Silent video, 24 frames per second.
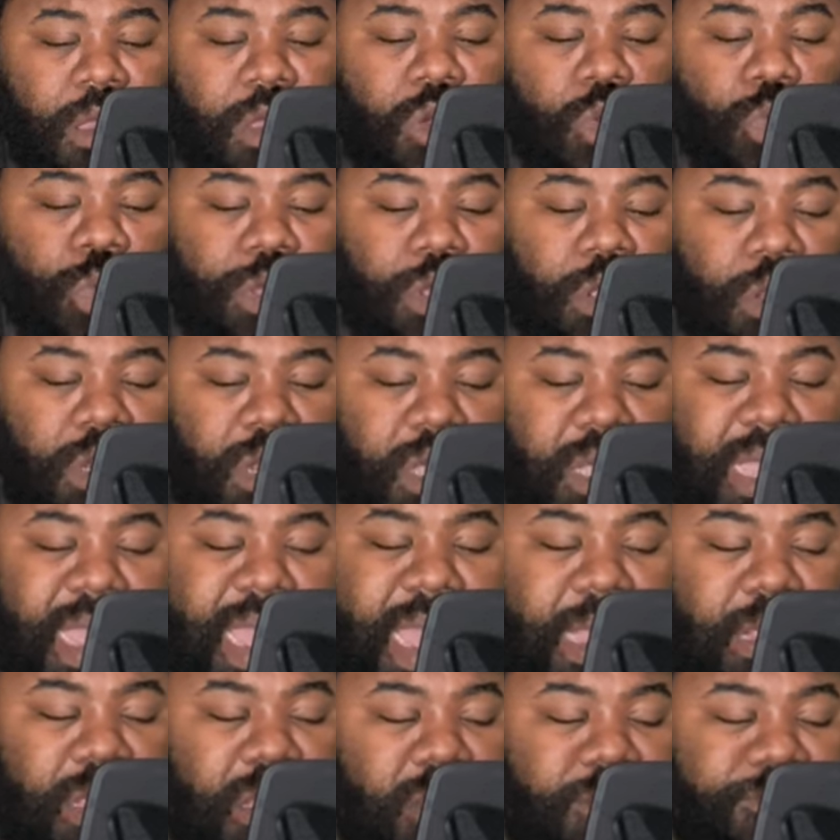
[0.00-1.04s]
when you look
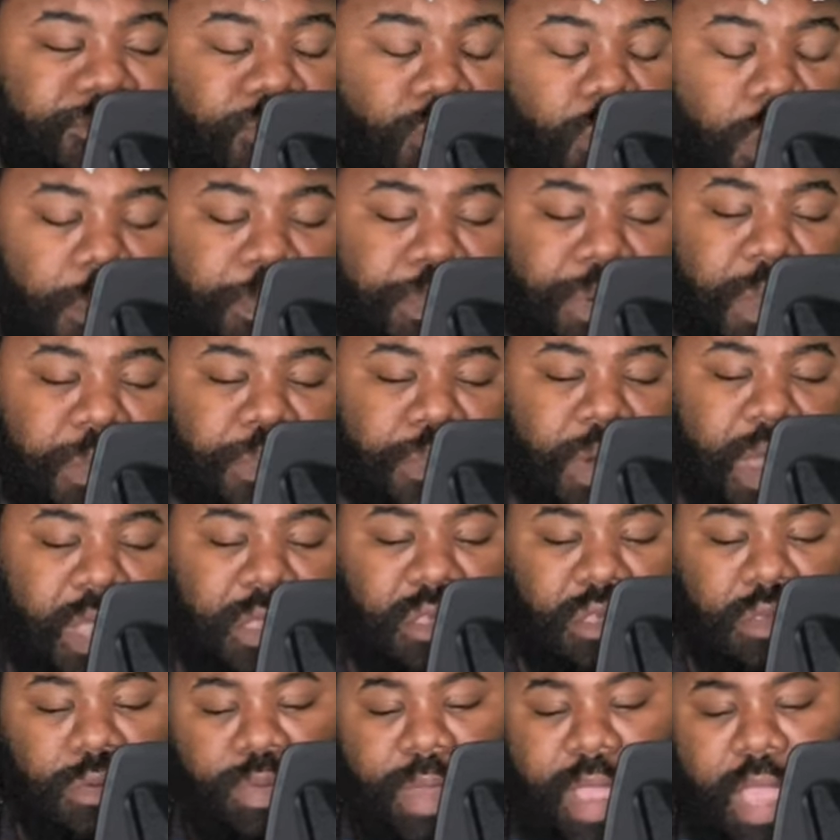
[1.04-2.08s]
at the four people I
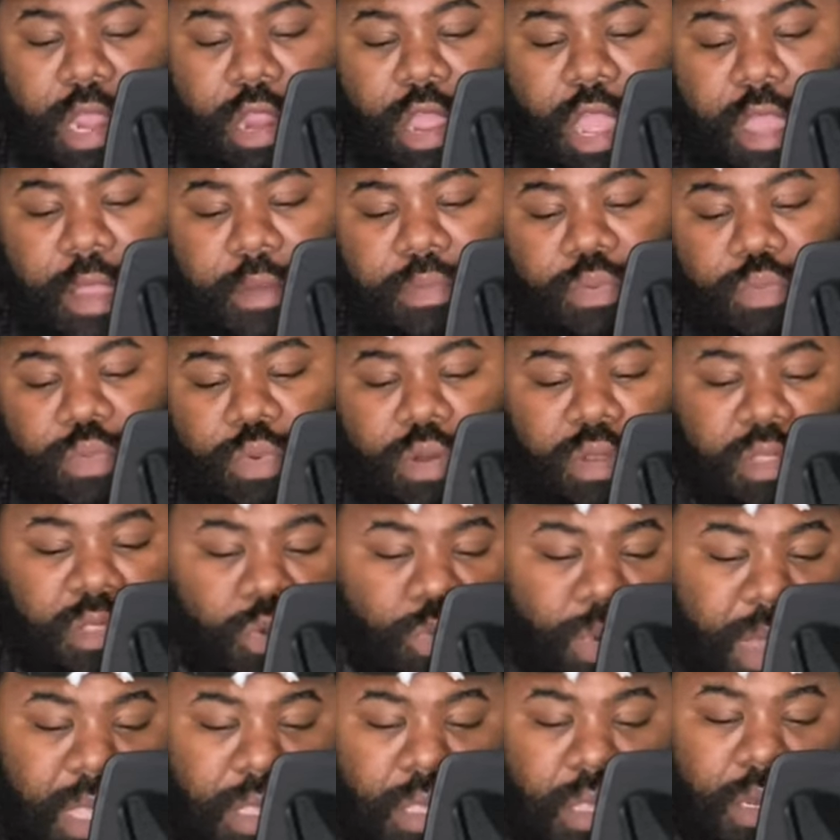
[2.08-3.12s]
just read off, what is it,
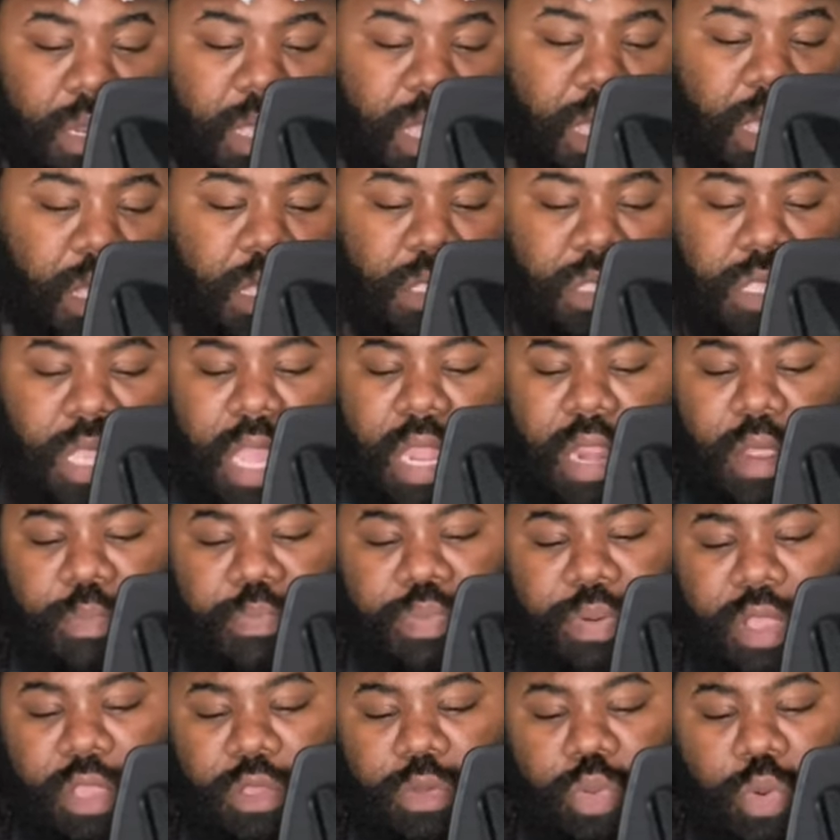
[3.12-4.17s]
Weatherly, Teddy
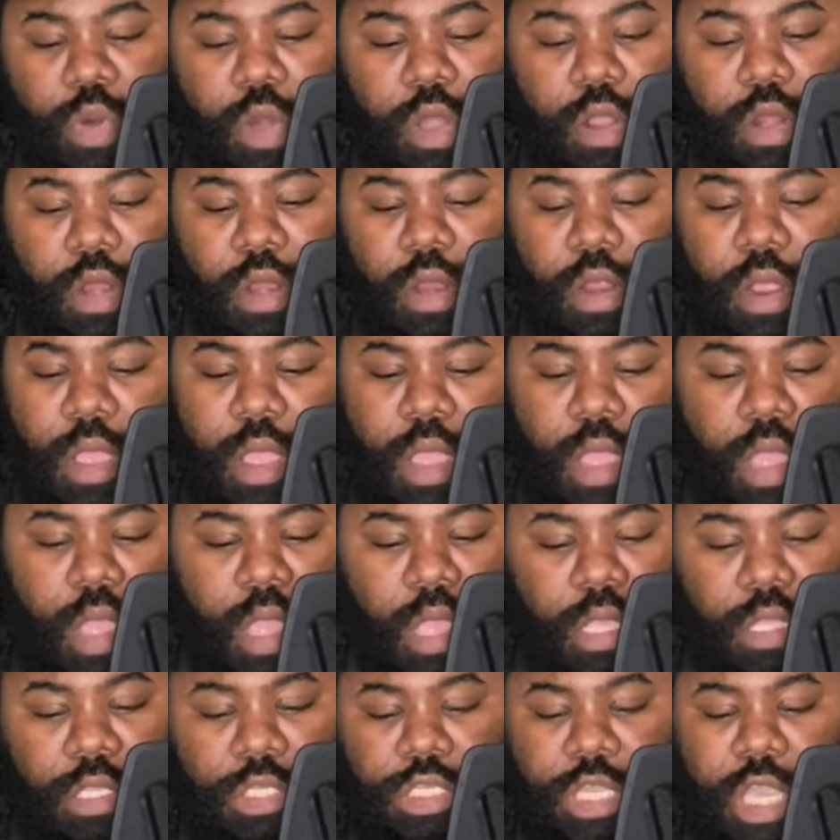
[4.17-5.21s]
Bridgewater,
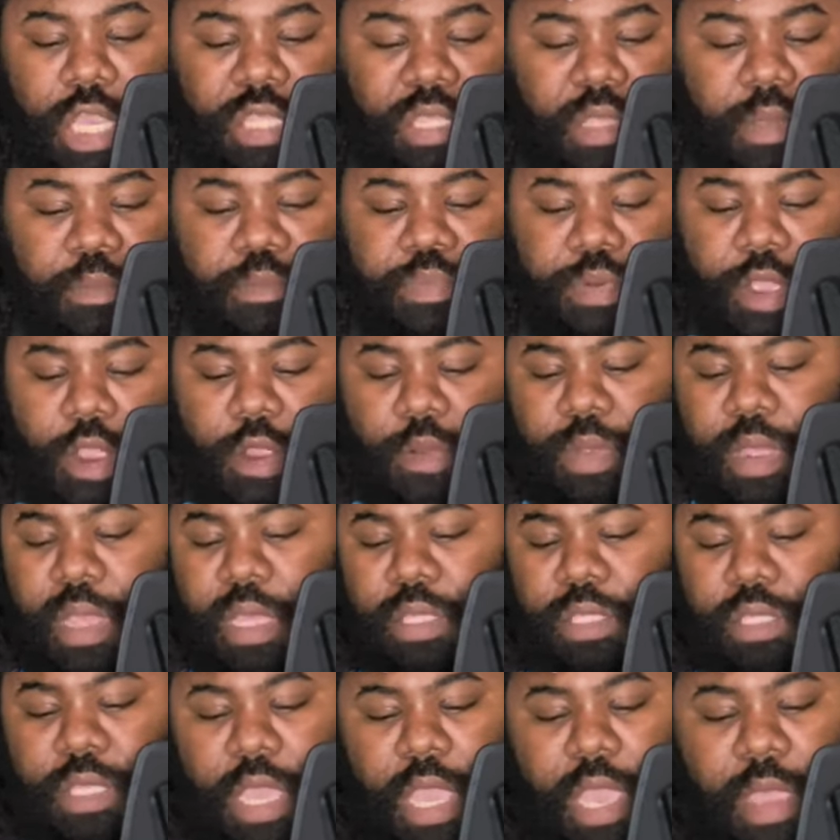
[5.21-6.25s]
Justin
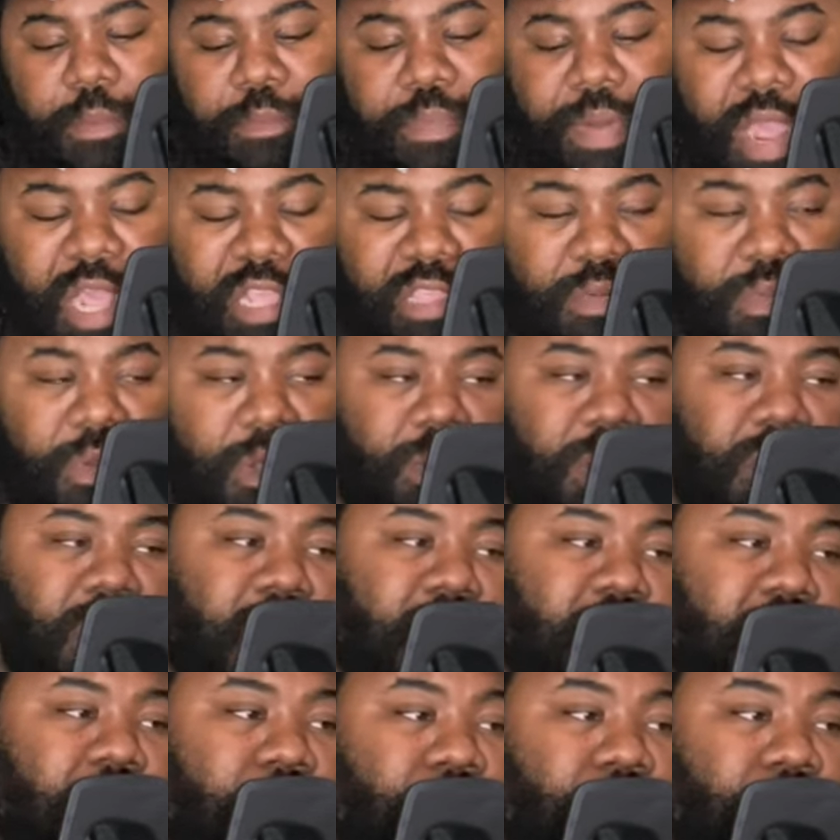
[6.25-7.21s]
Burris, and possibly Tahir